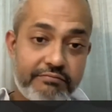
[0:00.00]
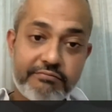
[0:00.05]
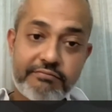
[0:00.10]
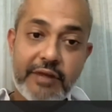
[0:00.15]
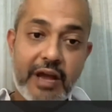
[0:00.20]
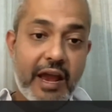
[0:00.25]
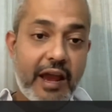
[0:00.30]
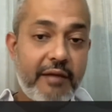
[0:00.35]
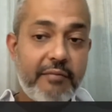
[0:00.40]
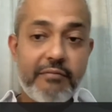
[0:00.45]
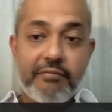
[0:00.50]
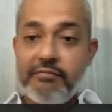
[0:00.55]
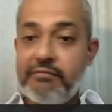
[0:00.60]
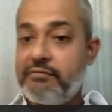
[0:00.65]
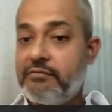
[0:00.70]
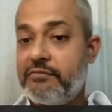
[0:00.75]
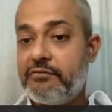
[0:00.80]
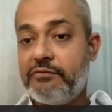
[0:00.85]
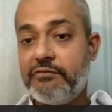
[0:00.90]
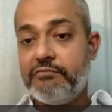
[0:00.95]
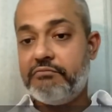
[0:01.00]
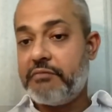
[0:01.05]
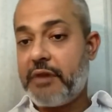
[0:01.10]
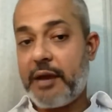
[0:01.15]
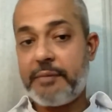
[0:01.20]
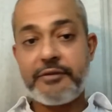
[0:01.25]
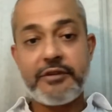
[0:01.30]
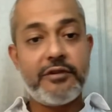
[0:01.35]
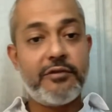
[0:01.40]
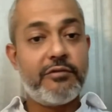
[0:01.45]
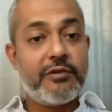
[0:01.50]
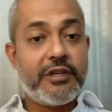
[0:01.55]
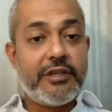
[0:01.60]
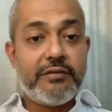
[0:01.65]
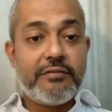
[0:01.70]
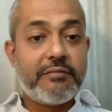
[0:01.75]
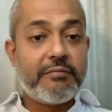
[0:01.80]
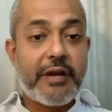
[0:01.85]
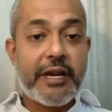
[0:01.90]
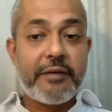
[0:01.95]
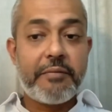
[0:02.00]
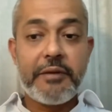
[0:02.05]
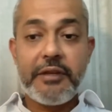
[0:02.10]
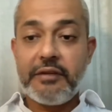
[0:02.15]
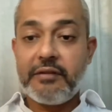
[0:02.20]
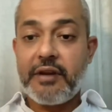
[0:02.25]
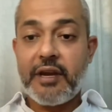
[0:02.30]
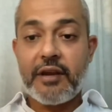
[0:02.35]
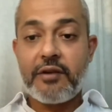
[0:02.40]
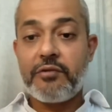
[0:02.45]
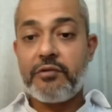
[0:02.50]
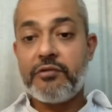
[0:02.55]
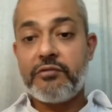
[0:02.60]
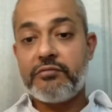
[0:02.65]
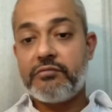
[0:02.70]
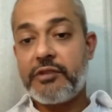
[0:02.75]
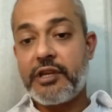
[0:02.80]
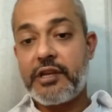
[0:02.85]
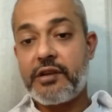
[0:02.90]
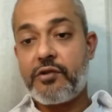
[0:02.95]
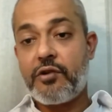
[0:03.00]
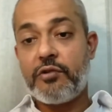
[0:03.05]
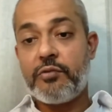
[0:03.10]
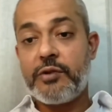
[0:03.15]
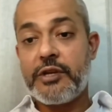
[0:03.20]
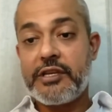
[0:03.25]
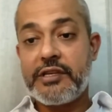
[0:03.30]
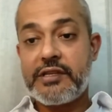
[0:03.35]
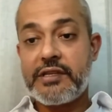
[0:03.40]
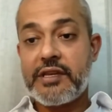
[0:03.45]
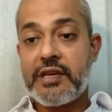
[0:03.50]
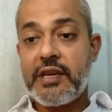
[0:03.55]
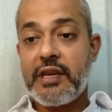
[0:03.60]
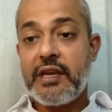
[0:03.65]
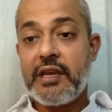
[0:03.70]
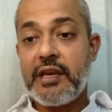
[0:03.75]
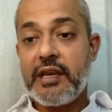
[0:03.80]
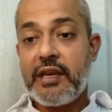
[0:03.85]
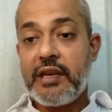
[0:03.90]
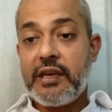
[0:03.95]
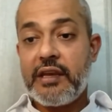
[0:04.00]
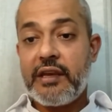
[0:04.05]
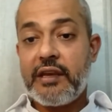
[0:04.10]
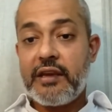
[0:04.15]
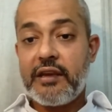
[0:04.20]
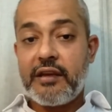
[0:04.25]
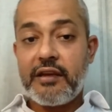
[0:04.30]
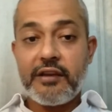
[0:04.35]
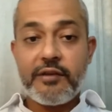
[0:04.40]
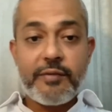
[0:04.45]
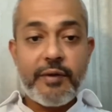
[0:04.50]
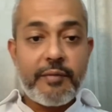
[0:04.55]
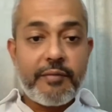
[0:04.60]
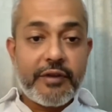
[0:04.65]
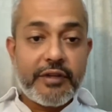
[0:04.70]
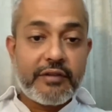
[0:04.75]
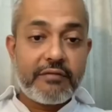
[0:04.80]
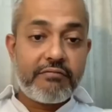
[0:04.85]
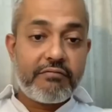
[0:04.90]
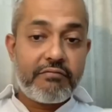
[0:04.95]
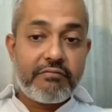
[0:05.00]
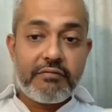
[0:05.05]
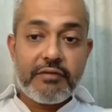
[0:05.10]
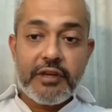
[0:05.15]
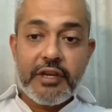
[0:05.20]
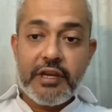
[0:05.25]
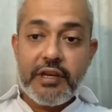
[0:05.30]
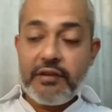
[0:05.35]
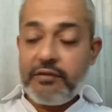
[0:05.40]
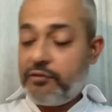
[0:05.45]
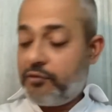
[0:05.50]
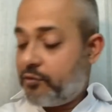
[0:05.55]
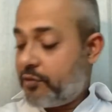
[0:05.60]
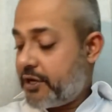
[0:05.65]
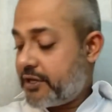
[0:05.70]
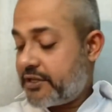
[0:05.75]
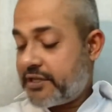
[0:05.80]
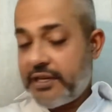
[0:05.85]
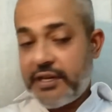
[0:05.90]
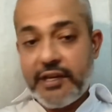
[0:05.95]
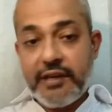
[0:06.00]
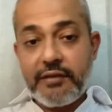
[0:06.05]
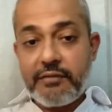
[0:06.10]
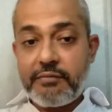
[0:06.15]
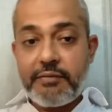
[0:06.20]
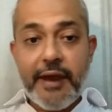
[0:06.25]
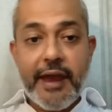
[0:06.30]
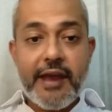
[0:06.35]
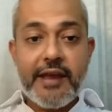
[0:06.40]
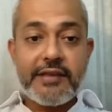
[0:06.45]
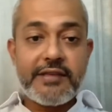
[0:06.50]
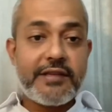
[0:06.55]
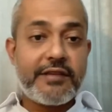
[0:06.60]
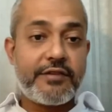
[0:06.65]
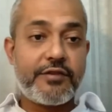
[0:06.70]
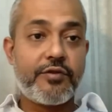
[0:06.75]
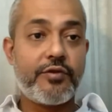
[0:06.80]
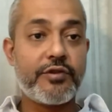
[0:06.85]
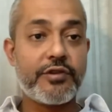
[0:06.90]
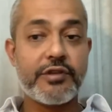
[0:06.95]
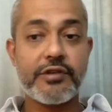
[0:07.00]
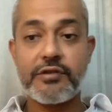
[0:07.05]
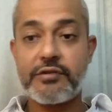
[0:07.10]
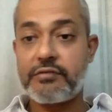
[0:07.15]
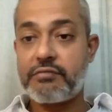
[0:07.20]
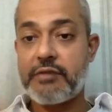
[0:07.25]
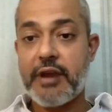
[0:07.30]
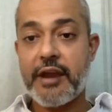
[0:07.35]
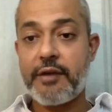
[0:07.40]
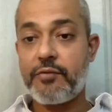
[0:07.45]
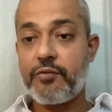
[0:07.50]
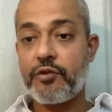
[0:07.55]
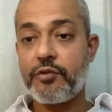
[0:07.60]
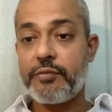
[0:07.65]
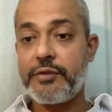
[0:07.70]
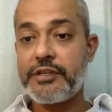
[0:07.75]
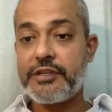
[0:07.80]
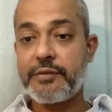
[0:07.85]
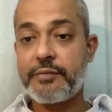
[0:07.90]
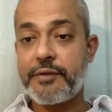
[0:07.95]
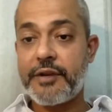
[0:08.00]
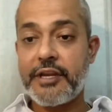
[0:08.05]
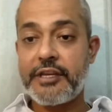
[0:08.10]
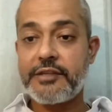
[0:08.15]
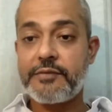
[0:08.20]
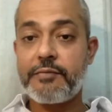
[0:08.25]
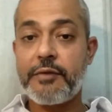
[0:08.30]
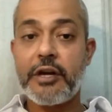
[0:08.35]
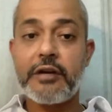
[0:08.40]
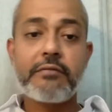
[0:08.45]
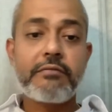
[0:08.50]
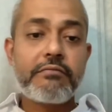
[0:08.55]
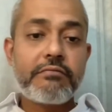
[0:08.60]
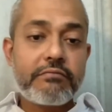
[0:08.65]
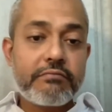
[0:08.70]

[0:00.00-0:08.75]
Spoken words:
I absolutely might be. I don't know. They're always remember USA has its sources. I won't be surprised. But